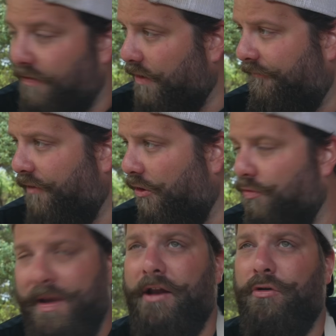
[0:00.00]
That's right,
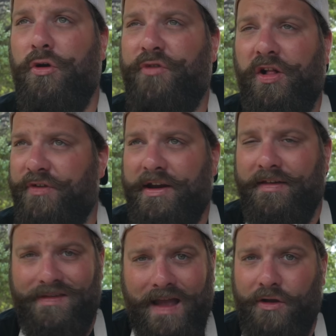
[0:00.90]
folks, we're making our own
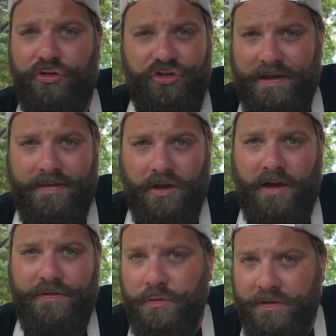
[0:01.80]
Velveeta-style cheese
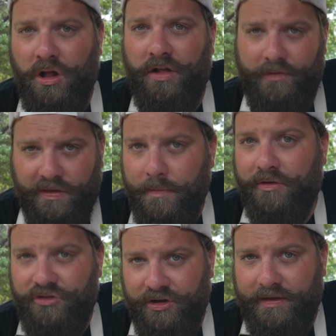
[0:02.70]
sauce using all of our
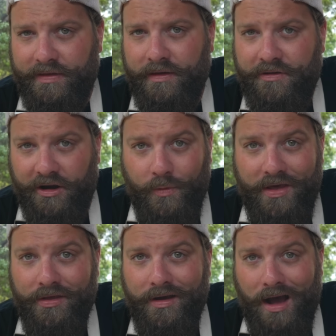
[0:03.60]
smoked cheese starting
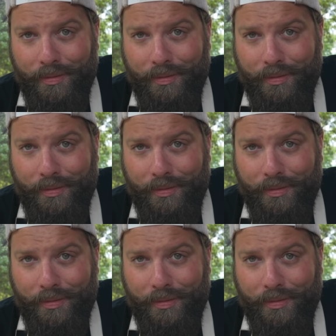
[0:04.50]
with a